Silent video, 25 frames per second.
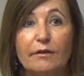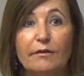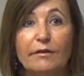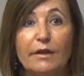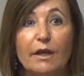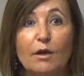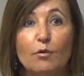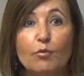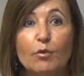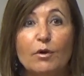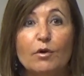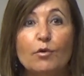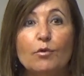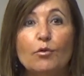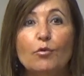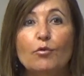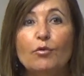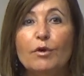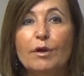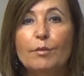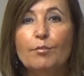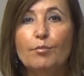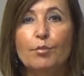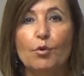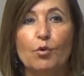they were
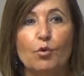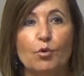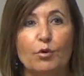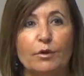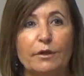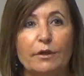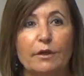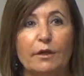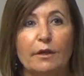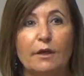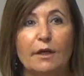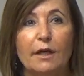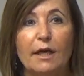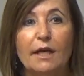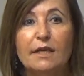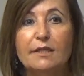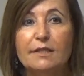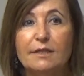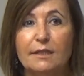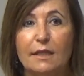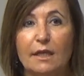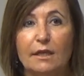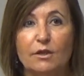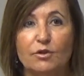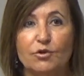reborn
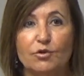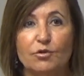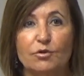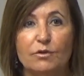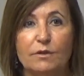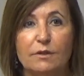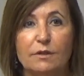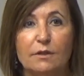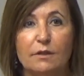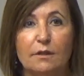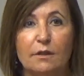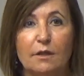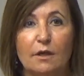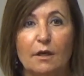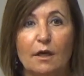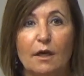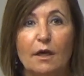as teachers.